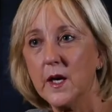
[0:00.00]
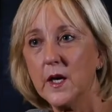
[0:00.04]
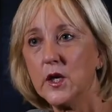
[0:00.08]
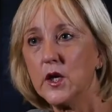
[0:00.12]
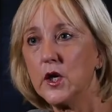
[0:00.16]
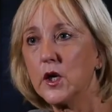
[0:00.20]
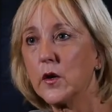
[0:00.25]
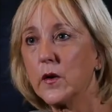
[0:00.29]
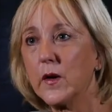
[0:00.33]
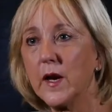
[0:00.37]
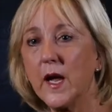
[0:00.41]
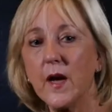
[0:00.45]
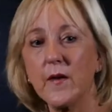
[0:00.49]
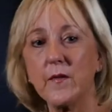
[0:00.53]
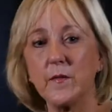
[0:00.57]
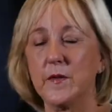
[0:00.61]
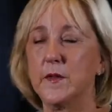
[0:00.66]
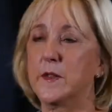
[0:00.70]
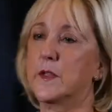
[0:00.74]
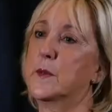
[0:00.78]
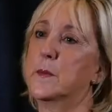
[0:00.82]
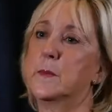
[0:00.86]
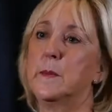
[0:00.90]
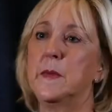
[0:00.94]
You don't
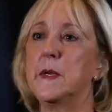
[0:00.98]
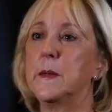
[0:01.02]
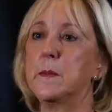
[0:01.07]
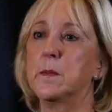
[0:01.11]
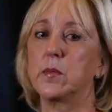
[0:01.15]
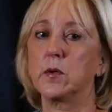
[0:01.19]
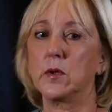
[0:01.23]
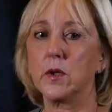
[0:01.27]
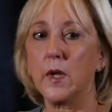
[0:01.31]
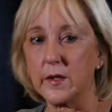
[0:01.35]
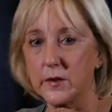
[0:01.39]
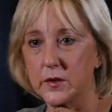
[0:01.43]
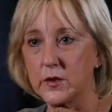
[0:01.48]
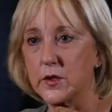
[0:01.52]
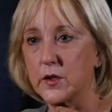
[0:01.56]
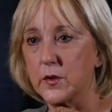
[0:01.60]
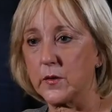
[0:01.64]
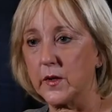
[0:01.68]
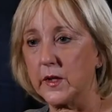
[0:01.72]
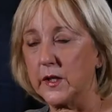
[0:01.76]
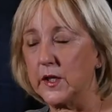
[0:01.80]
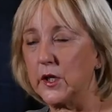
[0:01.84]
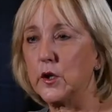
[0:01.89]
have to be blustering.